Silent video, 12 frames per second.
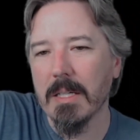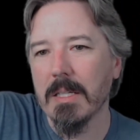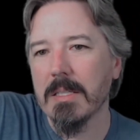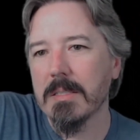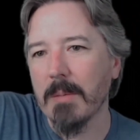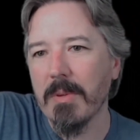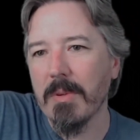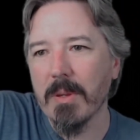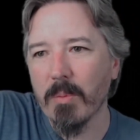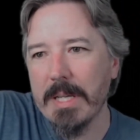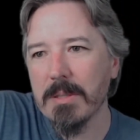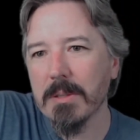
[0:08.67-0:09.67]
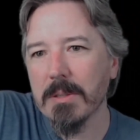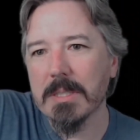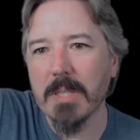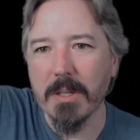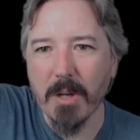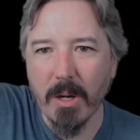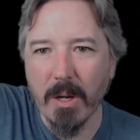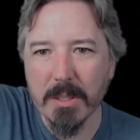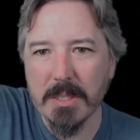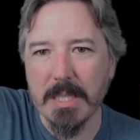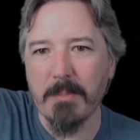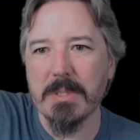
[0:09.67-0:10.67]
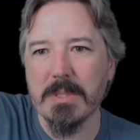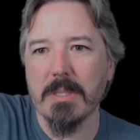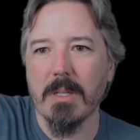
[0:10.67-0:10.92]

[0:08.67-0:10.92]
some of the resources and concepts